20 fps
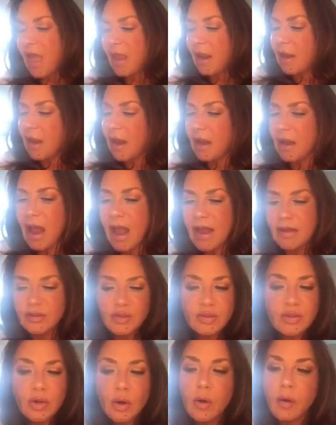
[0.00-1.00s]
And I
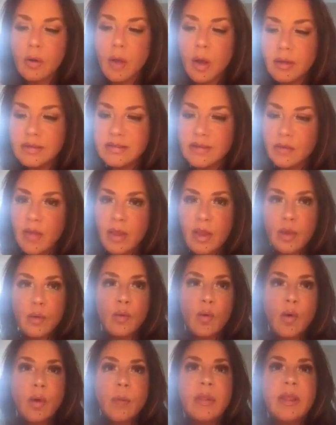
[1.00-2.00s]
just heard also that you
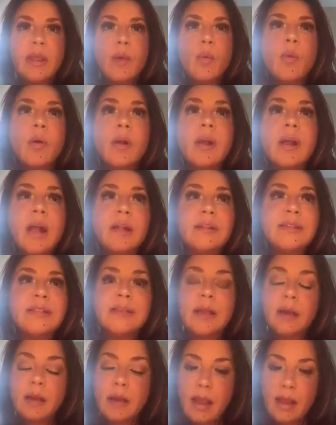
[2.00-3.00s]
normally work on
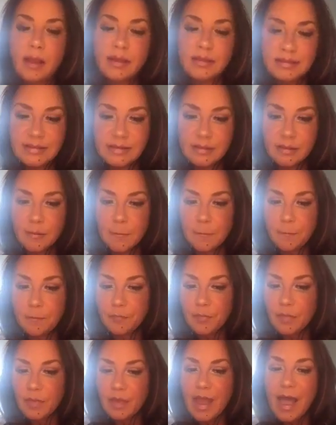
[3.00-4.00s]
Sundays.
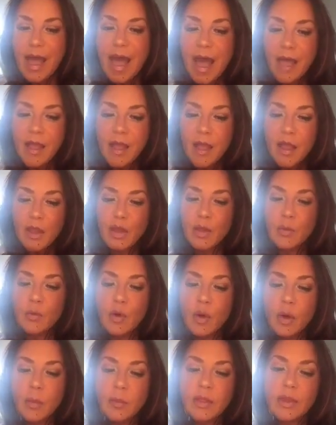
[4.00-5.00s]
Ha! You
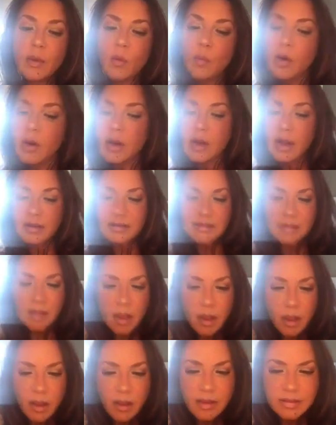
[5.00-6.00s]
normally work on...
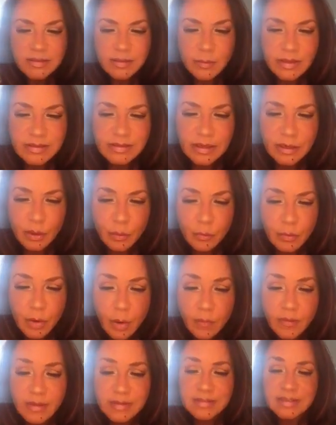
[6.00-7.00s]
Somebody said, you
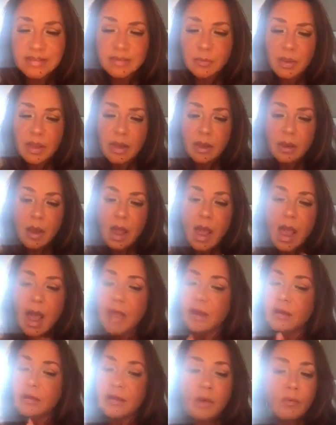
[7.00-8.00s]
know this is me.
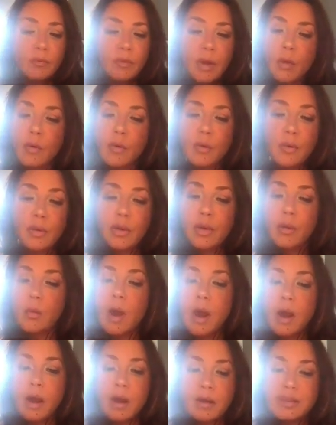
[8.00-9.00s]
I don't know who you
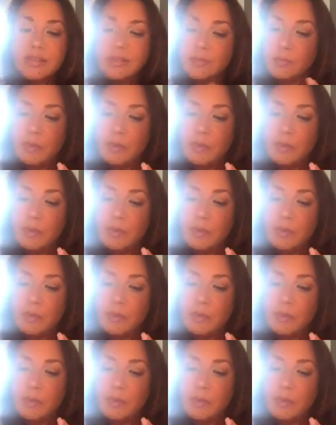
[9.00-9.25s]
are.